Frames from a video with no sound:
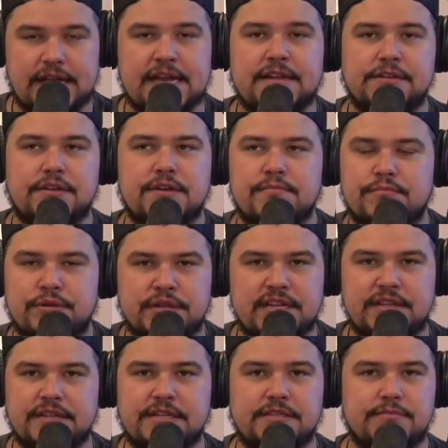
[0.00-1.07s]
it
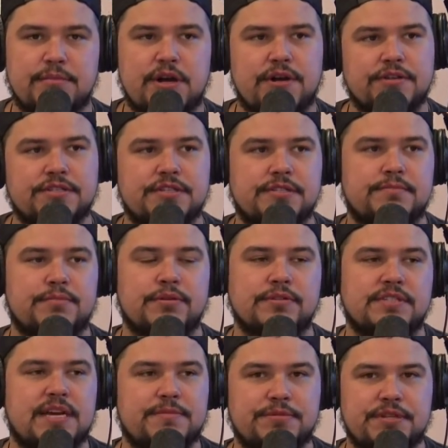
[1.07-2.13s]
completely demolished his
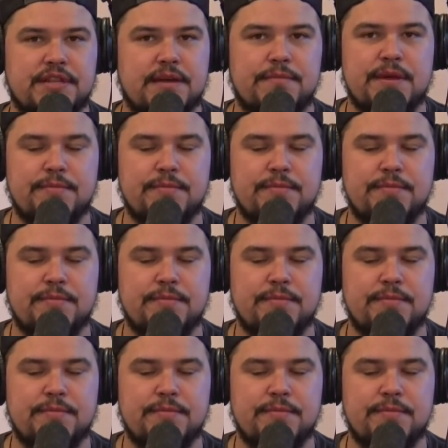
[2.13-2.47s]
perception that